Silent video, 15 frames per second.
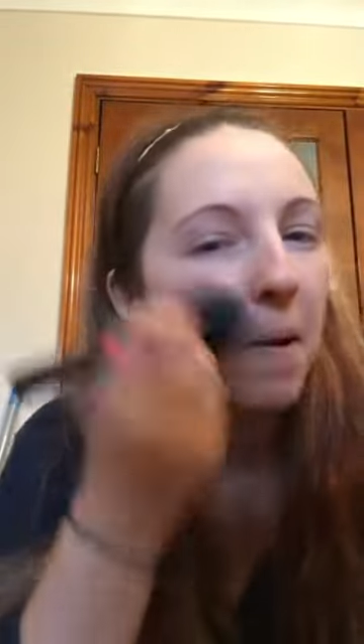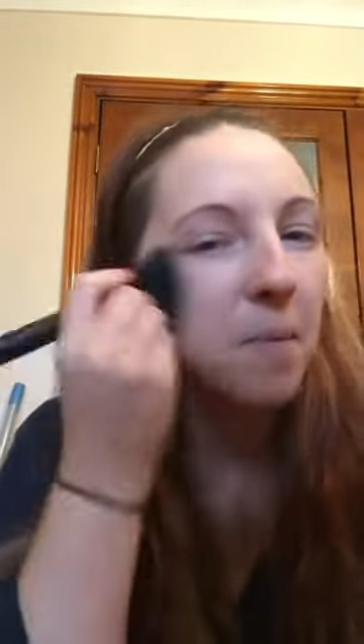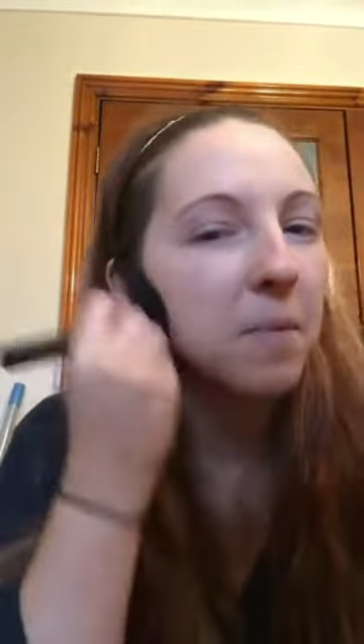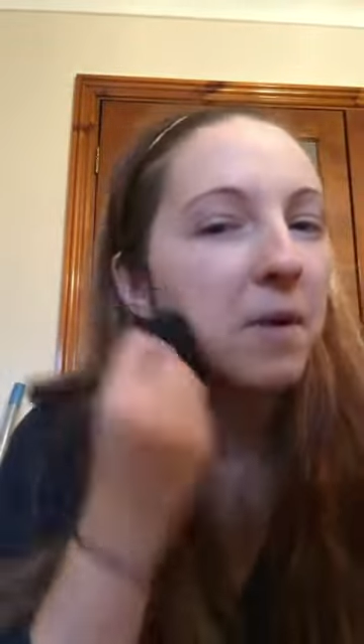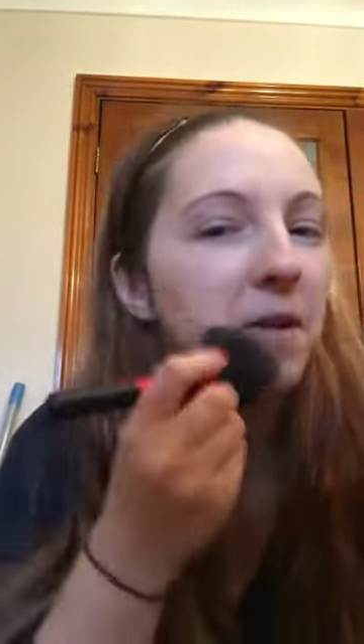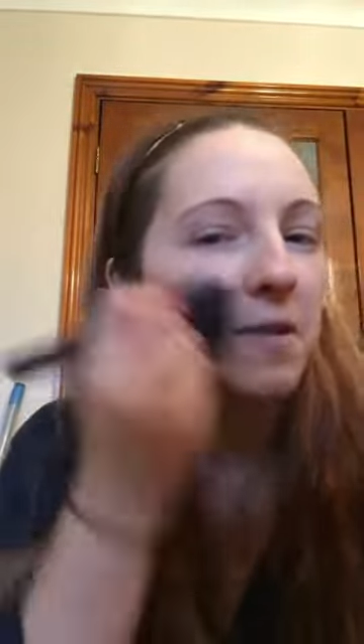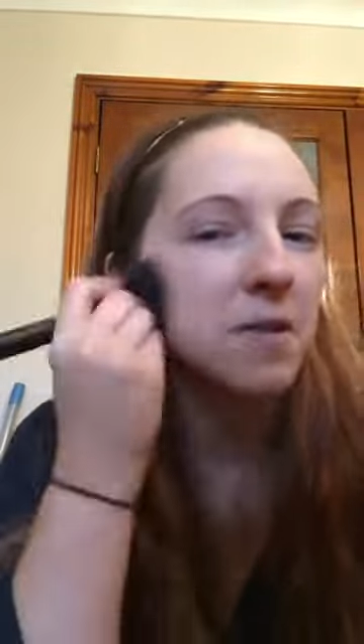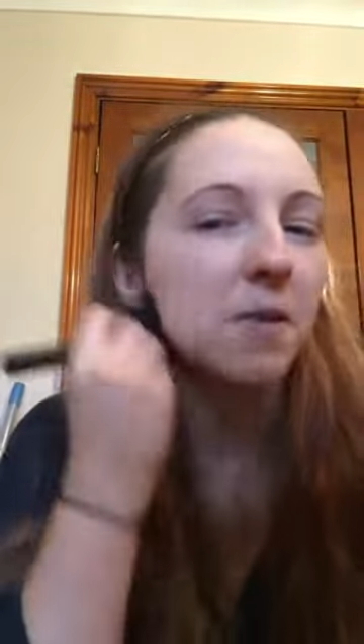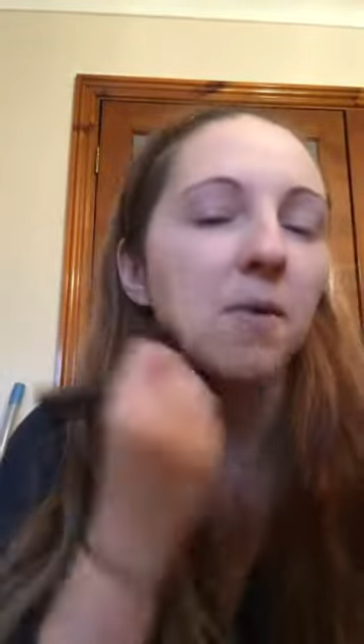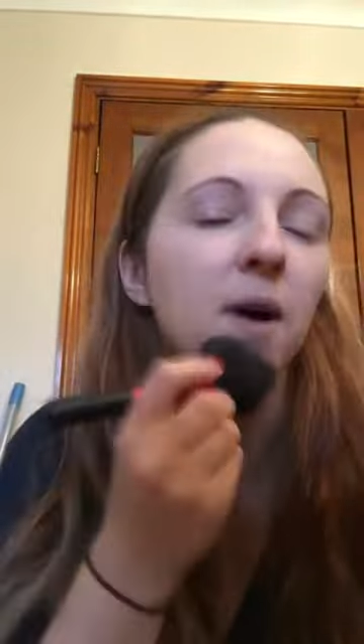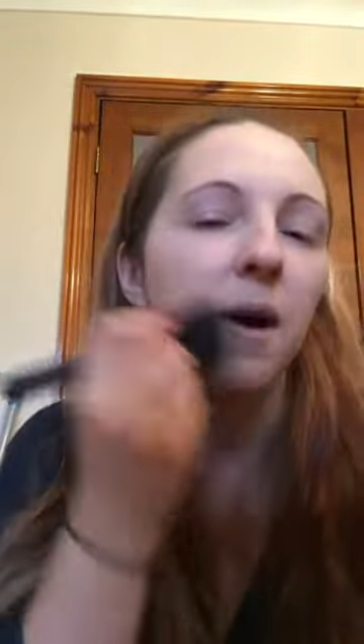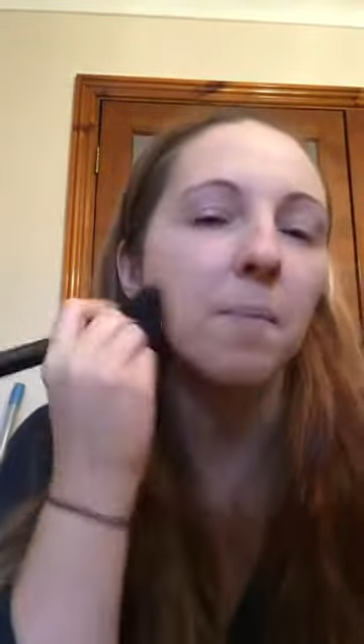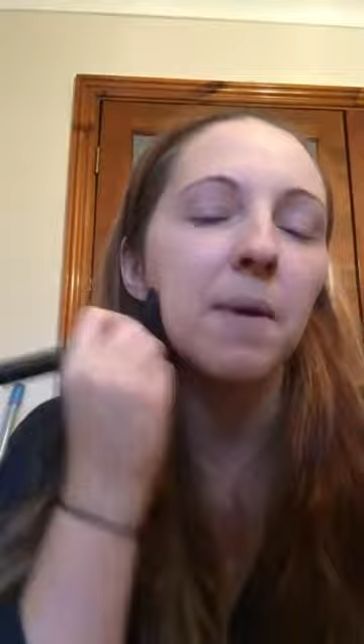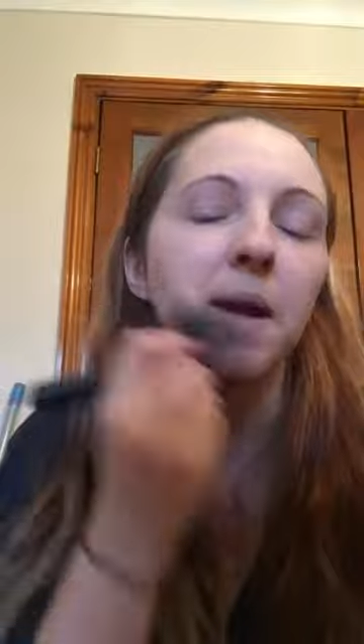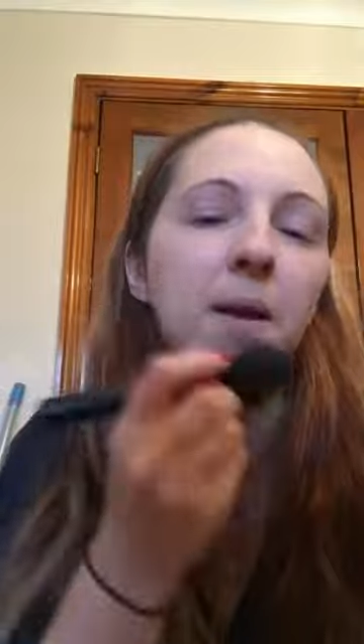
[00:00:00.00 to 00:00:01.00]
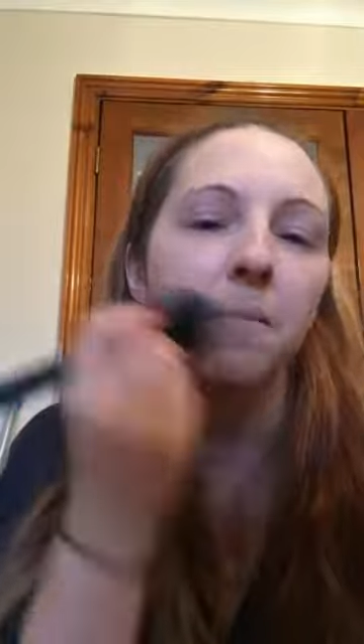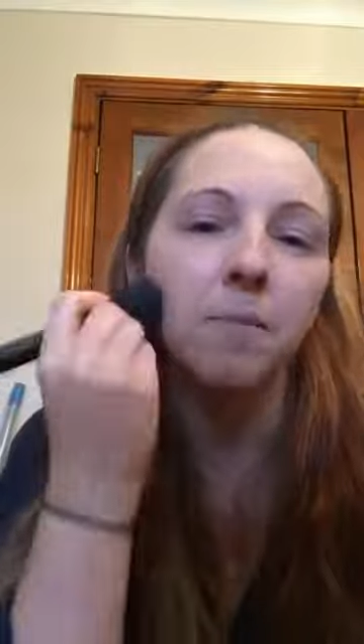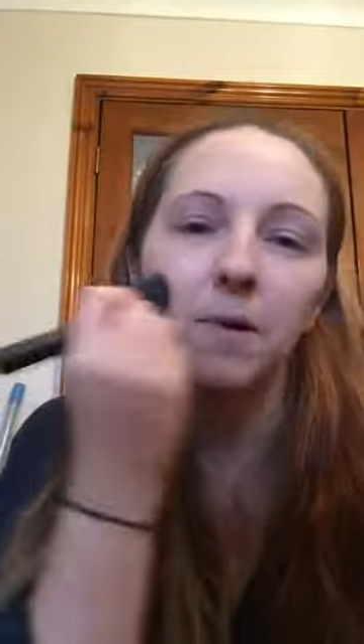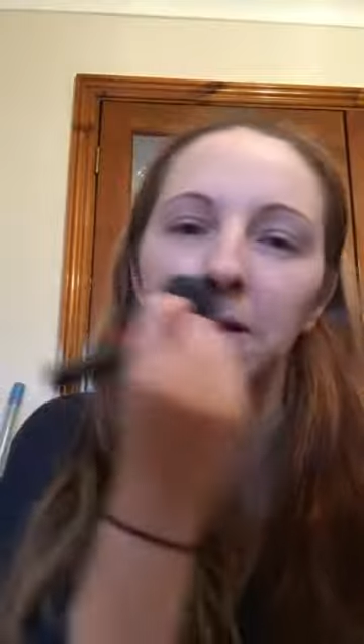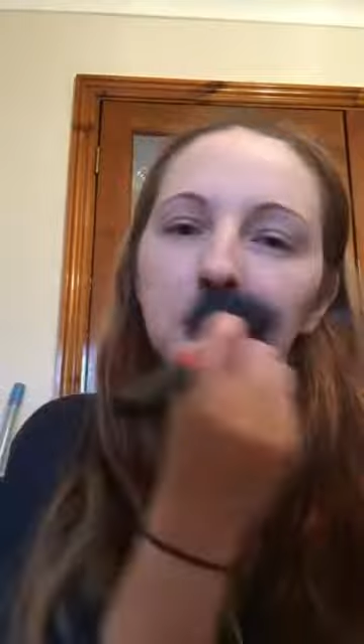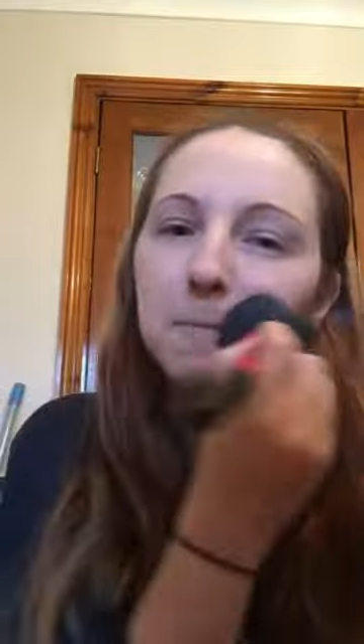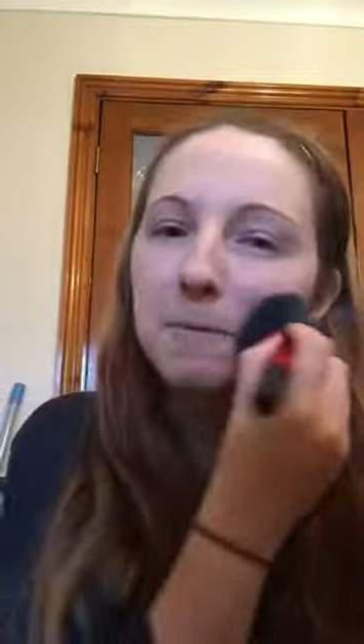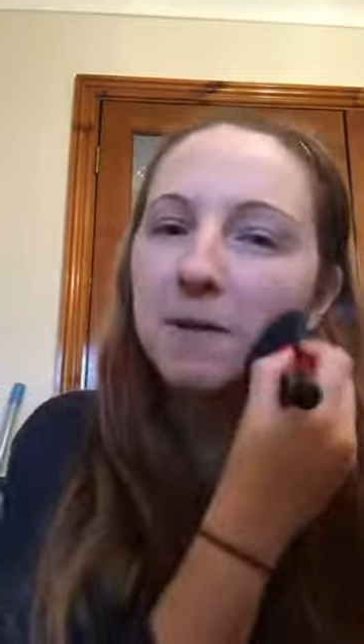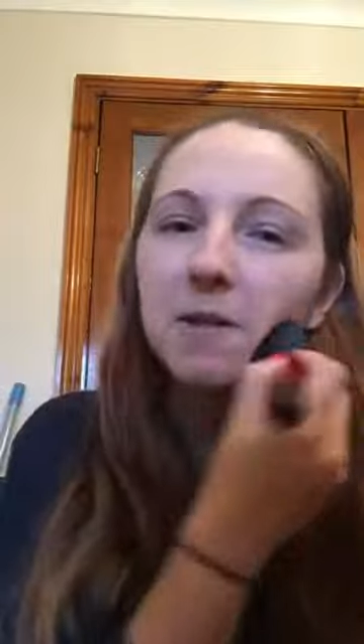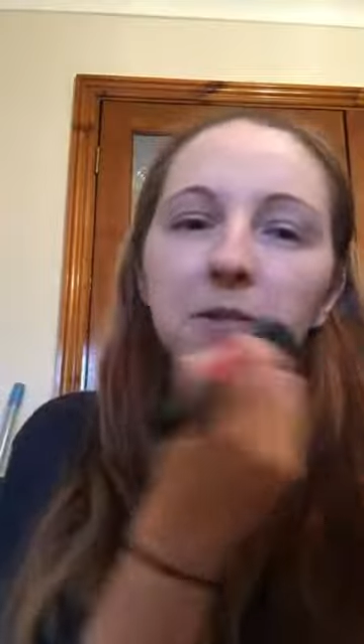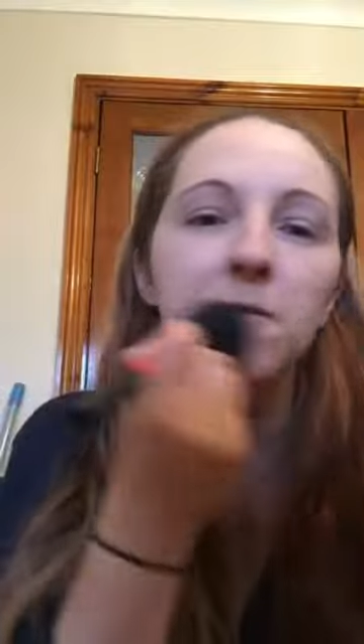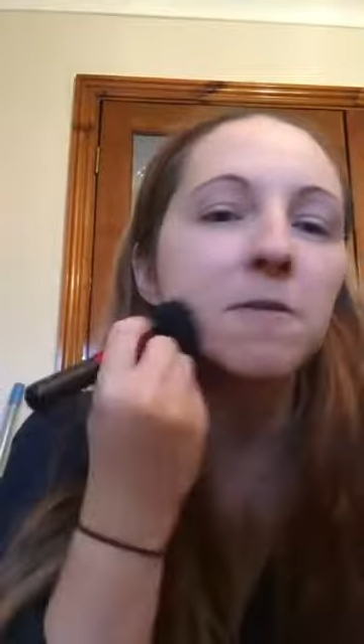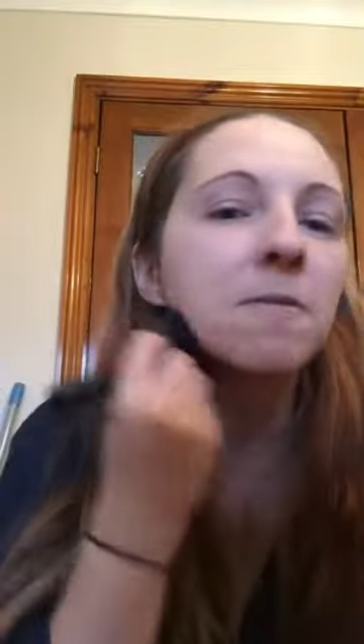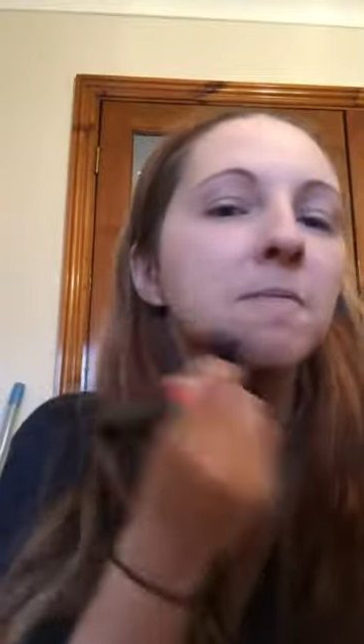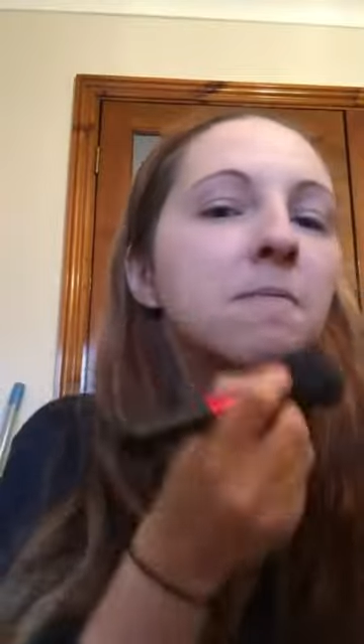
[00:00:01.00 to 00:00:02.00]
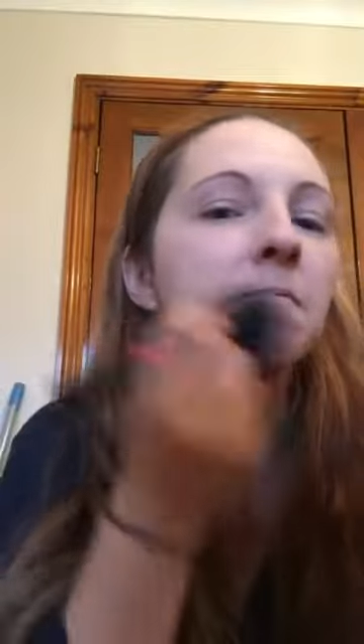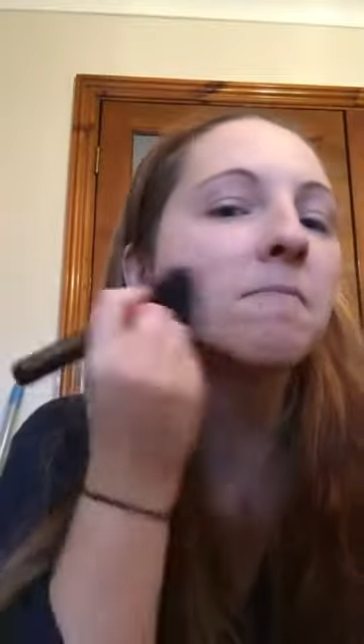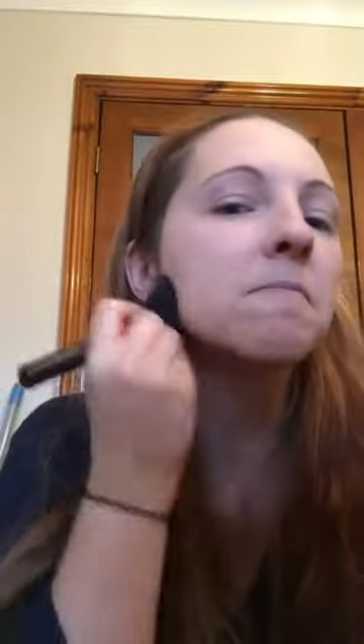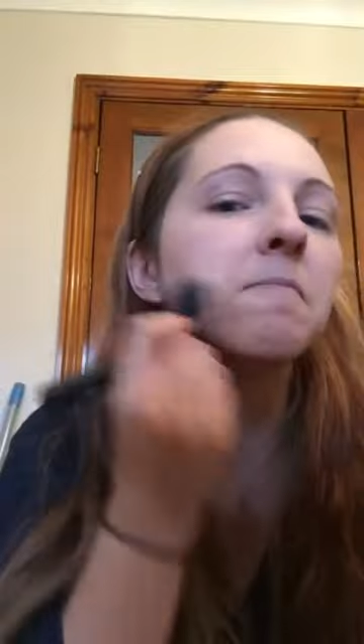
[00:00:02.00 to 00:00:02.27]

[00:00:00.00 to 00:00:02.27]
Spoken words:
I've been using quite a pink blusher brush,